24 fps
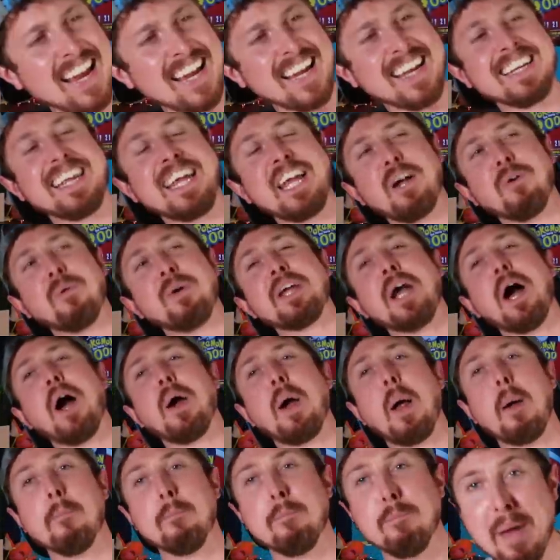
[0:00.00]
And here we
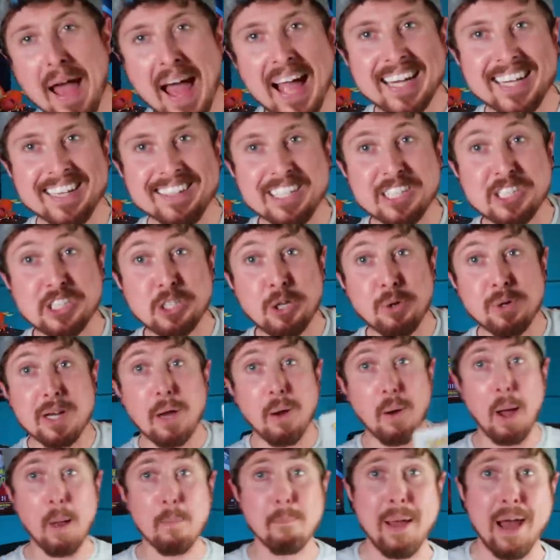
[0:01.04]
are back in the
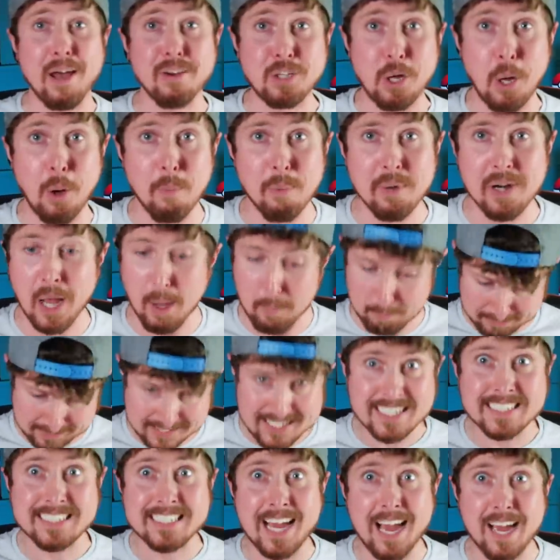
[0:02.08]
studio about to open up
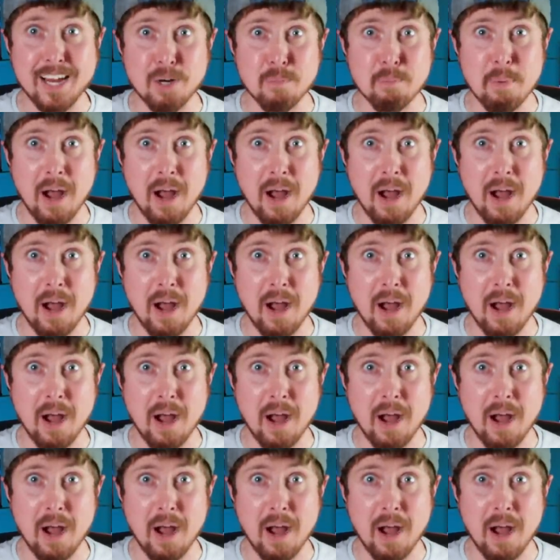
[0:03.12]
the entire